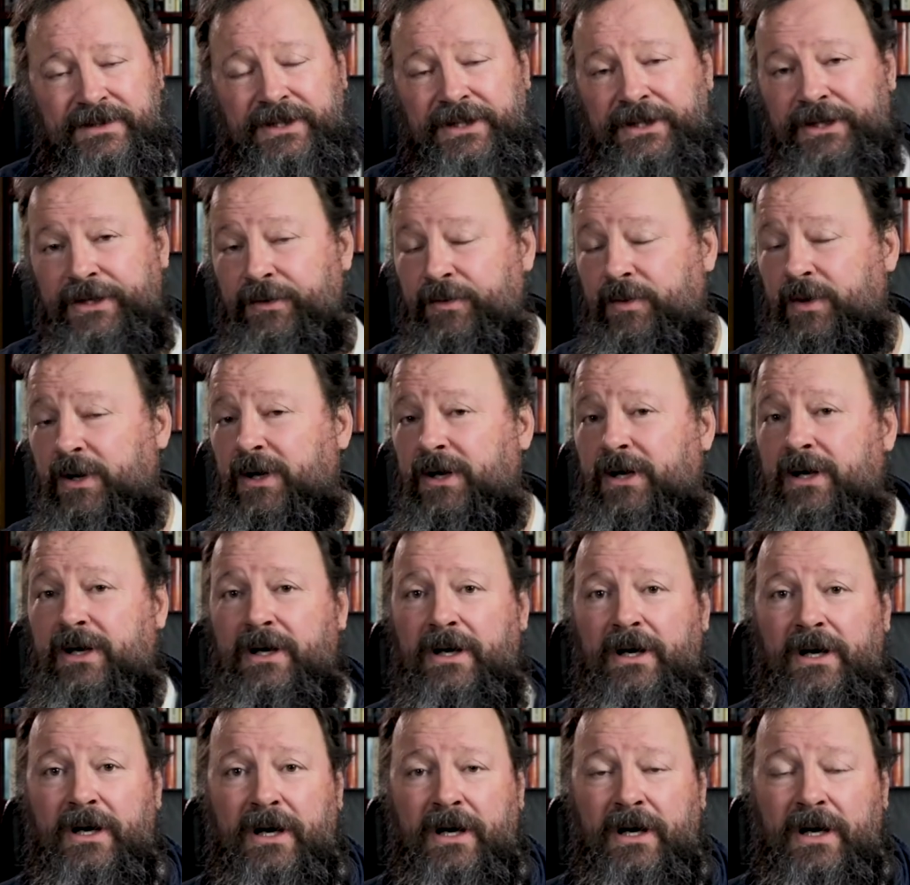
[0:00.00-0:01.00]
You
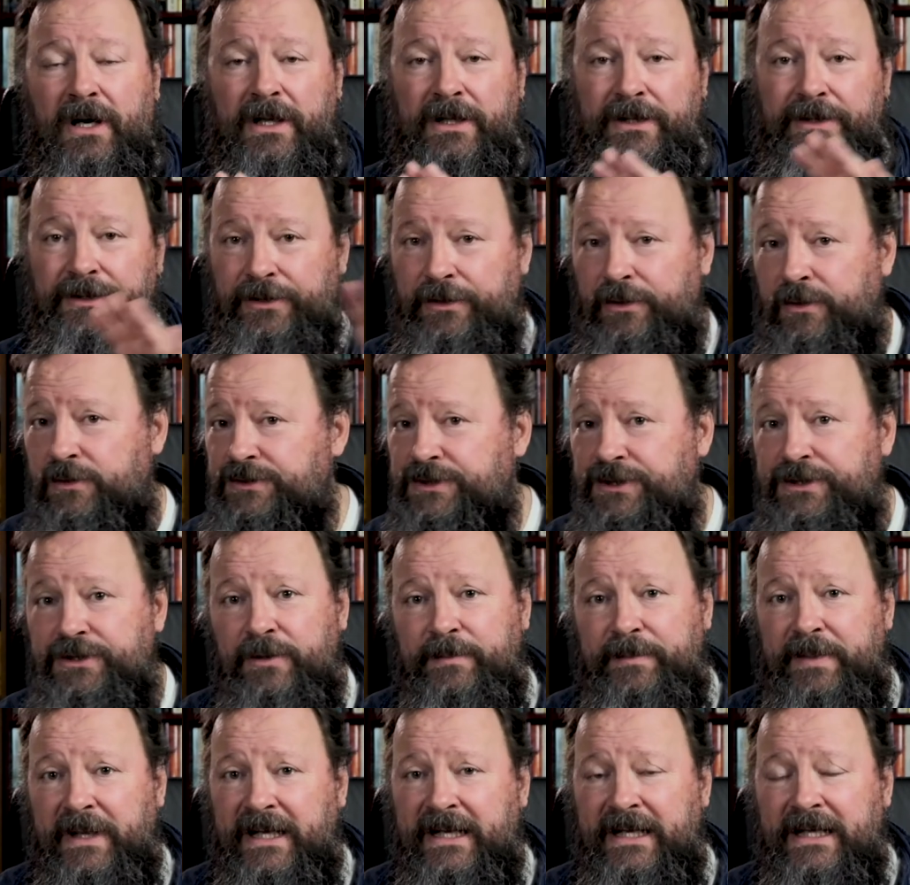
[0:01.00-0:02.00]
were too
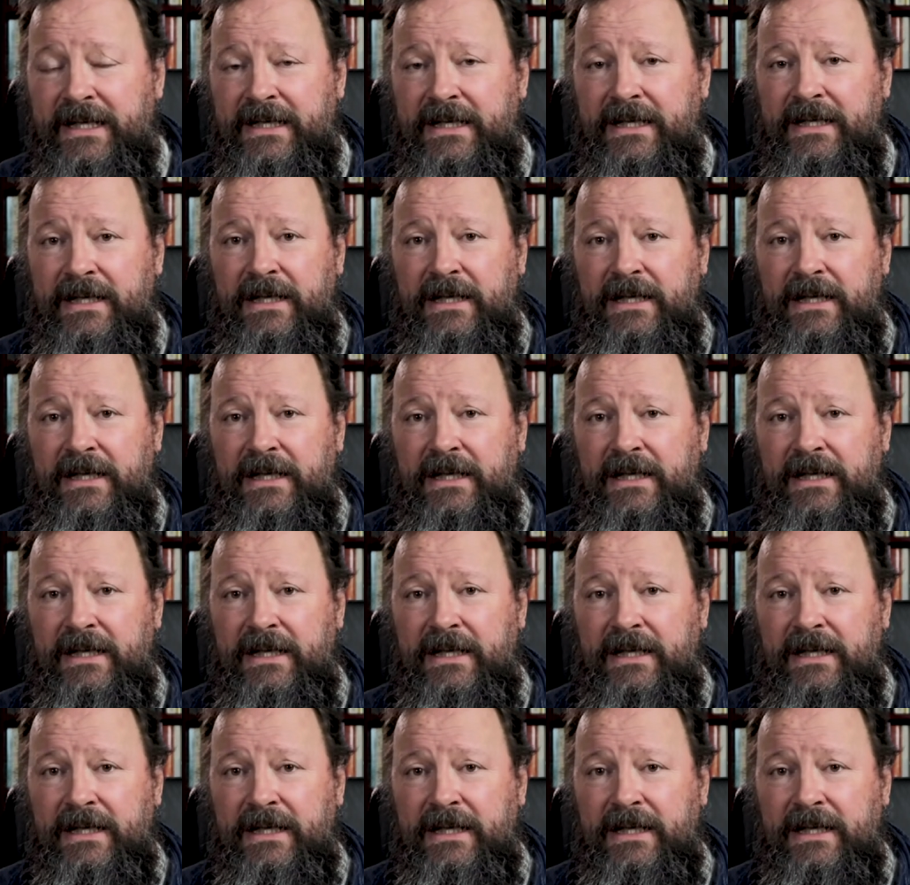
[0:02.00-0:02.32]
stupid,